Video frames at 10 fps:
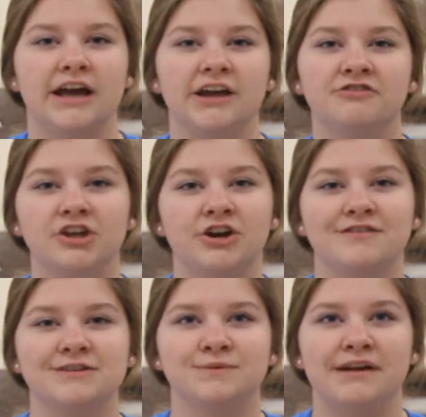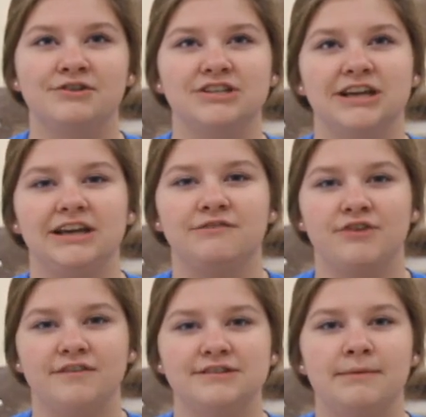I get really nervous whenever singing in
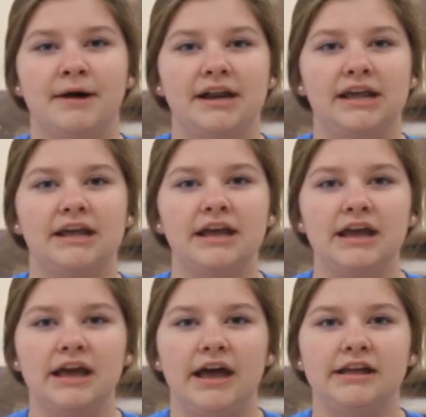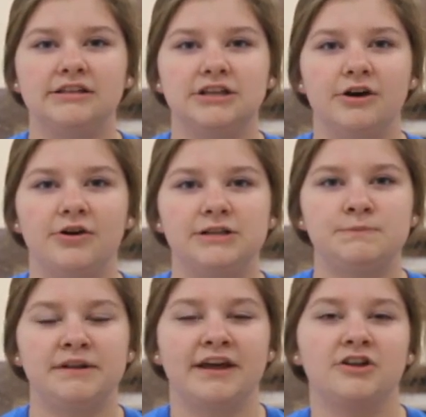front of somebody and so it's
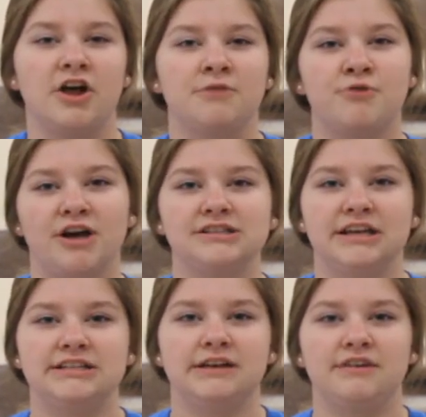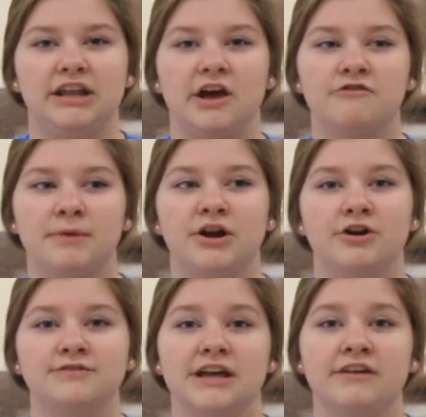been like a long process of getting over my
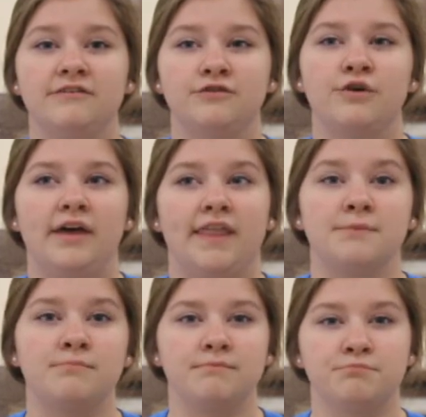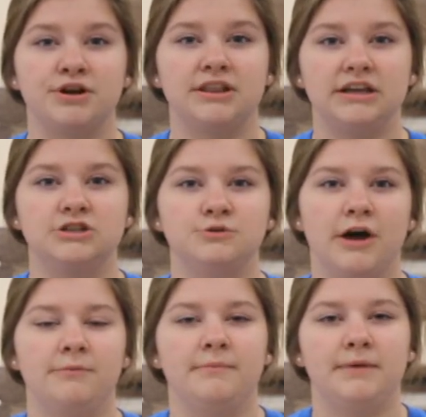nerves and, of, uh, and like breathing to
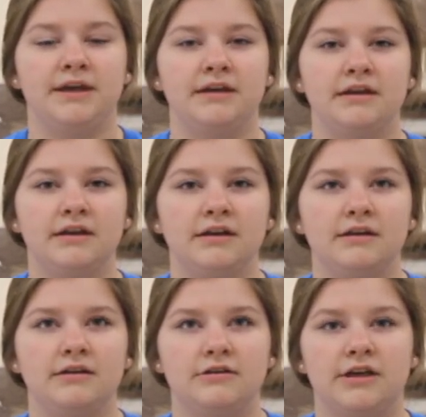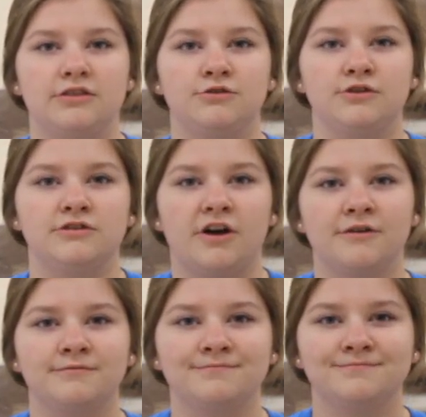help me get through the song.